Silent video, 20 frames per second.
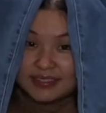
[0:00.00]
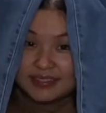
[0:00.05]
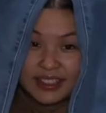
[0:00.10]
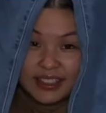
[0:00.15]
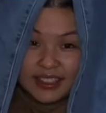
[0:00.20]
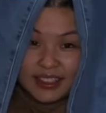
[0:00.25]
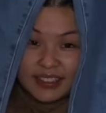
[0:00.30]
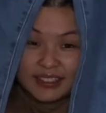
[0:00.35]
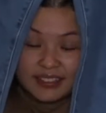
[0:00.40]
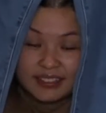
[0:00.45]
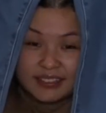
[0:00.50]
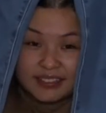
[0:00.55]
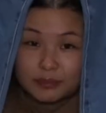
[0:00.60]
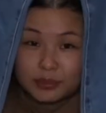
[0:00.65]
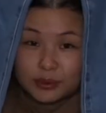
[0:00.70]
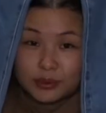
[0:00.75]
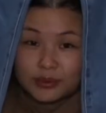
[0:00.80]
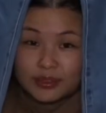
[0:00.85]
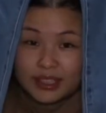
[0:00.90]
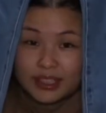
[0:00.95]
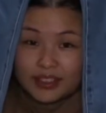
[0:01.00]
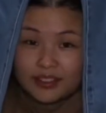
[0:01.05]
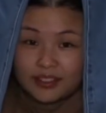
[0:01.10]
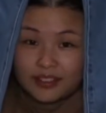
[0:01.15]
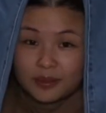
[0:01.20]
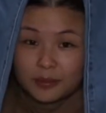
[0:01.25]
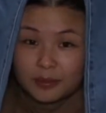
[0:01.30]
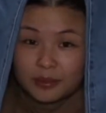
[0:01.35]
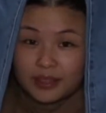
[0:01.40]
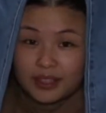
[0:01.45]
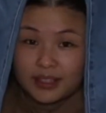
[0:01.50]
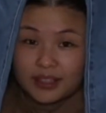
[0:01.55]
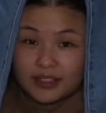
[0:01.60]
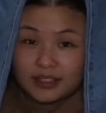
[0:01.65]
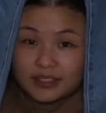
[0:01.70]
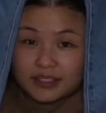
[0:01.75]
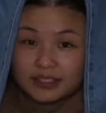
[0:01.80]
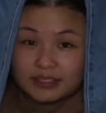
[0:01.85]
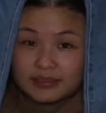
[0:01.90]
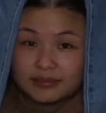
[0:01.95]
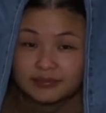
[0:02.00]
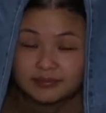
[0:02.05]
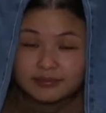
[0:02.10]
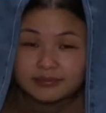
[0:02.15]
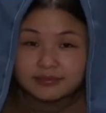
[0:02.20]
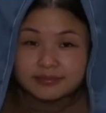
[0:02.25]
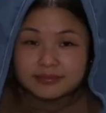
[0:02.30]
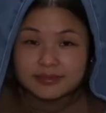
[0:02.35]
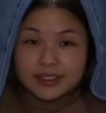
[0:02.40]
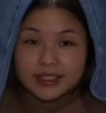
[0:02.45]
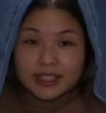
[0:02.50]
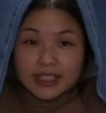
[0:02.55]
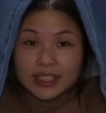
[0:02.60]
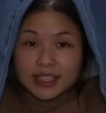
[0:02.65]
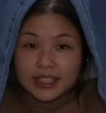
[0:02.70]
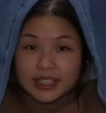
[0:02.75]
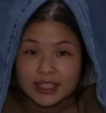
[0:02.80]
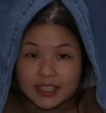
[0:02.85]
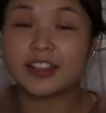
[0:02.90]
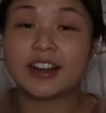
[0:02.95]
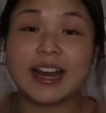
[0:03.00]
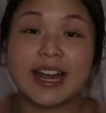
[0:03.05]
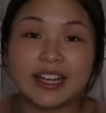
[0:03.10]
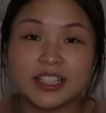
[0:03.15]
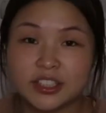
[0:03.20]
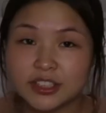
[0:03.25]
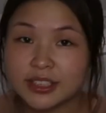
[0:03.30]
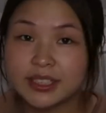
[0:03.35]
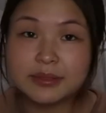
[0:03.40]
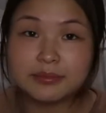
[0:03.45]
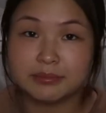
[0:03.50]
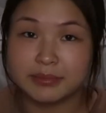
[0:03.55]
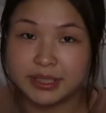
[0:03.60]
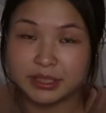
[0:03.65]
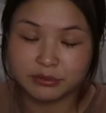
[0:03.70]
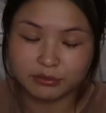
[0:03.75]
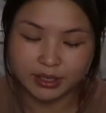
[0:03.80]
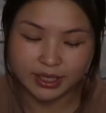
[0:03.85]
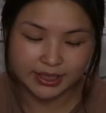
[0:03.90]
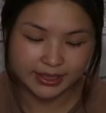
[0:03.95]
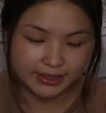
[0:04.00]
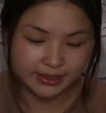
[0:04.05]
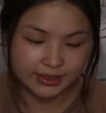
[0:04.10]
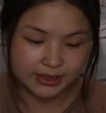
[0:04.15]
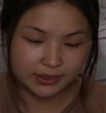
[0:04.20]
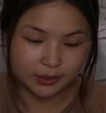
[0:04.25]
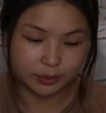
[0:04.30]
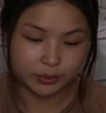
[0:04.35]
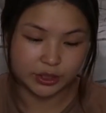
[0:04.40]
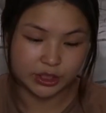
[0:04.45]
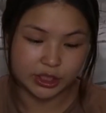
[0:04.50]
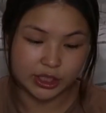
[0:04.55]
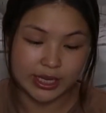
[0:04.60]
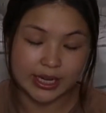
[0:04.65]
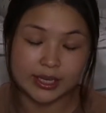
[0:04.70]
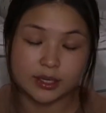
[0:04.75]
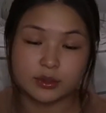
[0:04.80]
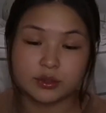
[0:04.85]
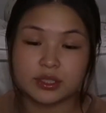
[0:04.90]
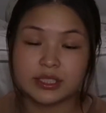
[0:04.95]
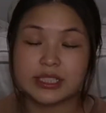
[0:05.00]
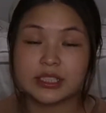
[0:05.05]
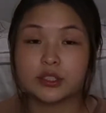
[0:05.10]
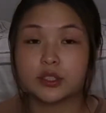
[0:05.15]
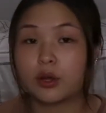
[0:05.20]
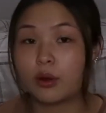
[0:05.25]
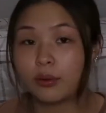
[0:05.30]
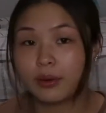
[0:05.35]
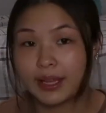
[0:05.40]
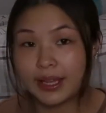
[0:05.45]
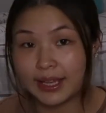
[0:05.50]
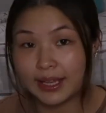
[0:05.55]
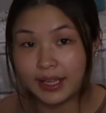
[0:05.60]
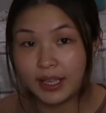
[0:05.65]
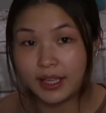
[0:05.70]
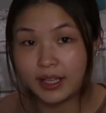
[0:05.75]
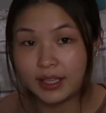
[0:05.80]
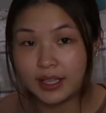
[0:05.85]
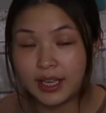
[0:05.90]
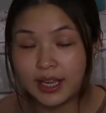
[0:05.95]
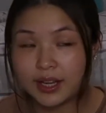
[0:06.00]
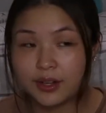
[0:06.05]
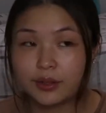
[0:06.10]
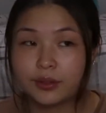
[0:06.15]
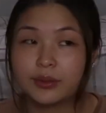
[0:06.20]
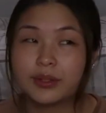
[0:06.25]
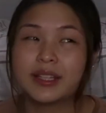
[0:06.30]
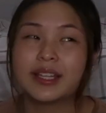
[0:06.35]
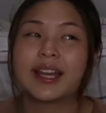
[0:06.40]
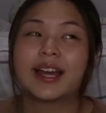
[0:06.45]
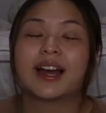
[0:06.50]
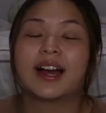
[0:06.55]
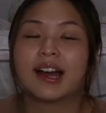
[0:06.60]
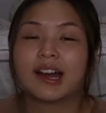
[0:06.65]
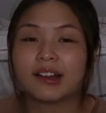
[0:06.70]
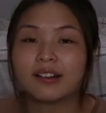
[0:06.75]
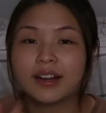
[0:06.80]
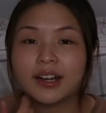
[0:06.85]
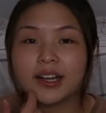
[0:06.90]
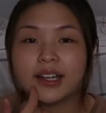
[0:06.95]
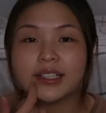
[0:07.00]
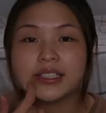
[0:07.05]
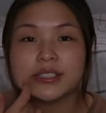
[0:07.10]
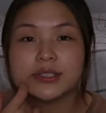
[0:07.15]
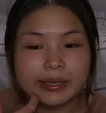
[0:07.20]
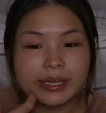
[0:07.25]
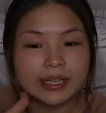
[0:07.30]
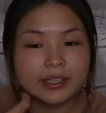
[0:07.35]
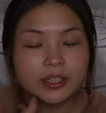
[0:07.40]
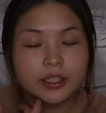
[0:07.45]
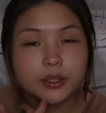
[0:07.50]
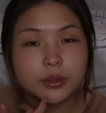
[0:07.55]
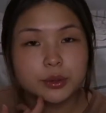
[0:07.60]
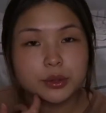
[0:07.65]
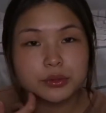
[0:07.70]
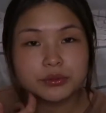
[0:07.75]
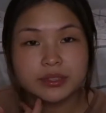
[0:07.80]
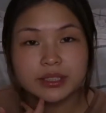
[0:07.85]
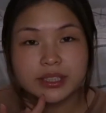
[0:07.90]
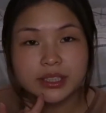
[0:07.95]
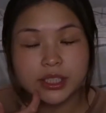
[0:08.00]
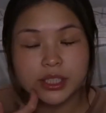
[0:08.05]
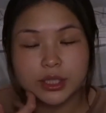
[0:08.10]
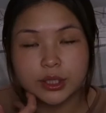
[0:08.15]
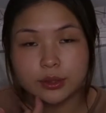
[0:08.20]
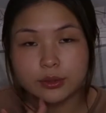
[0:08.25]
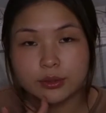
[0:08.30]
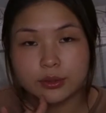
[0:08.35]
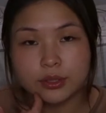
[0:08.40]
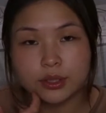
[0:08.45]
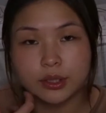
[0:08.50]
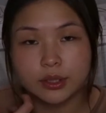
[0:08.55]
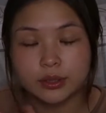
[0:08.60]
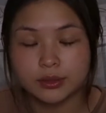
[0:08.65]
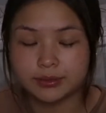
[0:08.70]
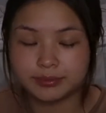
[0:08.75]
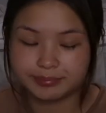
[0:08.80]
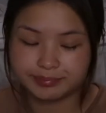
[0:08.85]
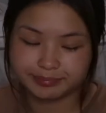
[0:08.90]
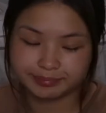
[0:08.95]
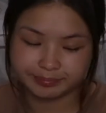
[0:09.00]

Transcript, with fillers: Yeah, boot cut on the bottom, they're actually mid-rise, which I usually don't get. I only get high-rise, but I thought it was really cute, so